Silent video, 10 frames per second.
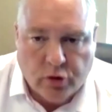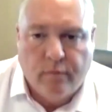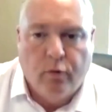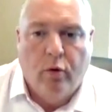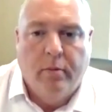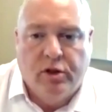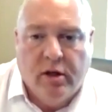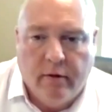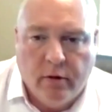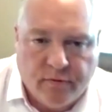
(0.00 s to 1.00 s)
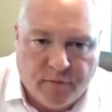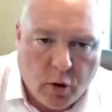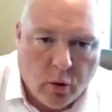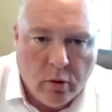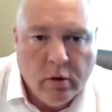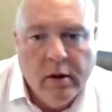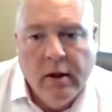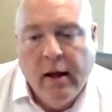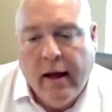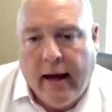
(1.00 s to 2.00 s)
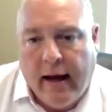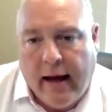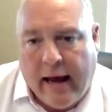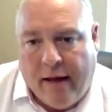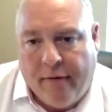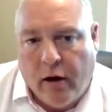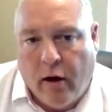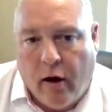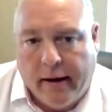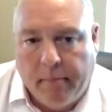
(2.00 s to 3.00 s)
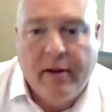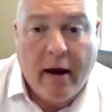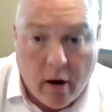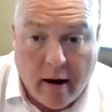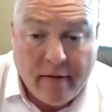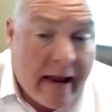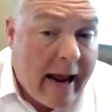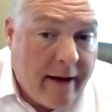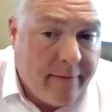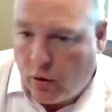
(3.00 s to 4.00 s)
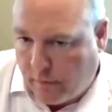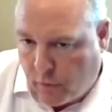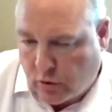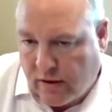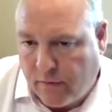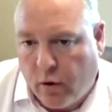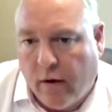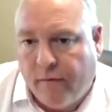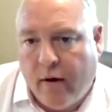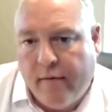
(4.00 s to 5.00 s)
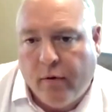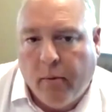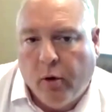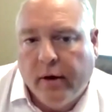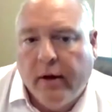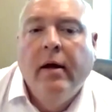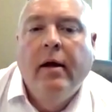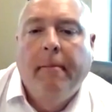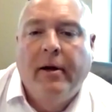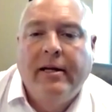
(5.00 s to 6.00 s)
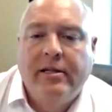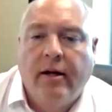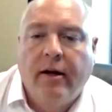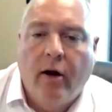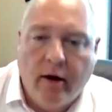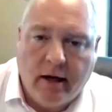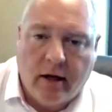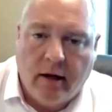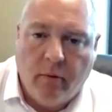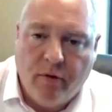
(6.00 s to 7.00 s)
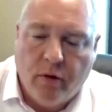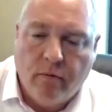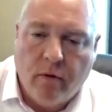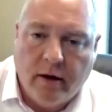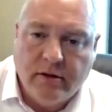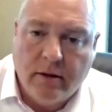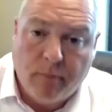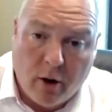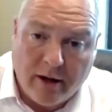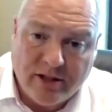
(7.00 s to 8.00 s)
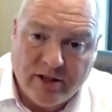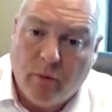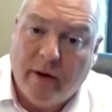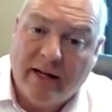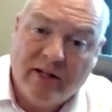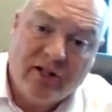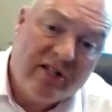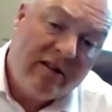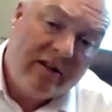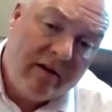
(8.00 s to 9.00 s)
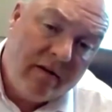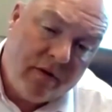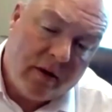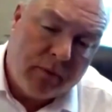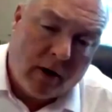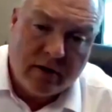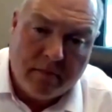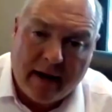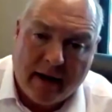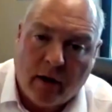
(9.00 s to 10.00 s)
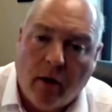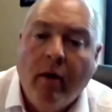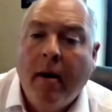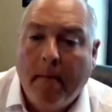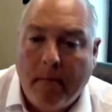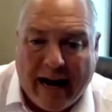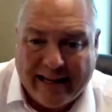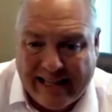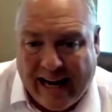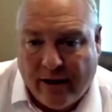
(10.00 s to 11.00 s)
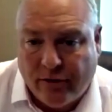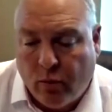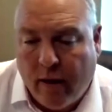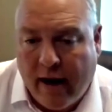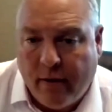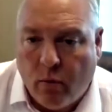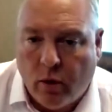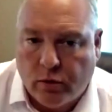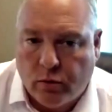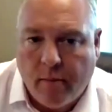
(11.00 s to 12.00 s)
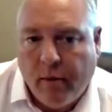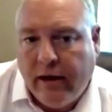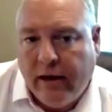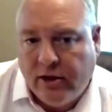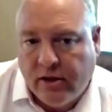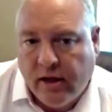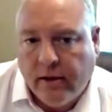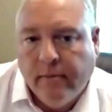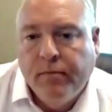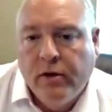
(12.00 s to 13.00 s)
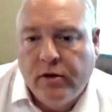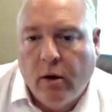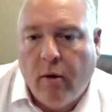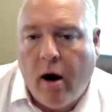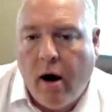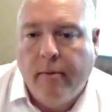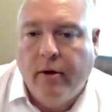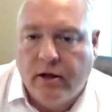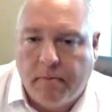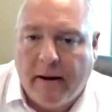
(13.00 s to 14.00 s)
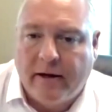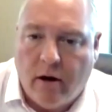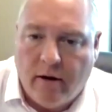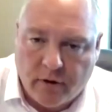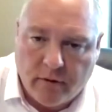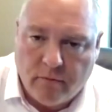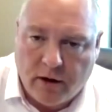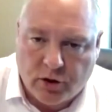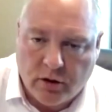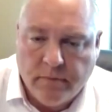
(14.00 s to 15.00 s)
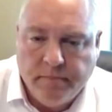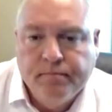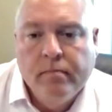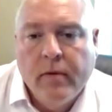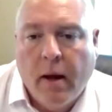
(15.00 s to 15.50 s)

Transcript: cost of raw materials, fuel, and the like. But they have gone, of course, they've gone up for everybody. But it's unlikely, right, with the rising prices that we're going to see the price of met coal back down to where it was when we listed. So I would expect, after the Russian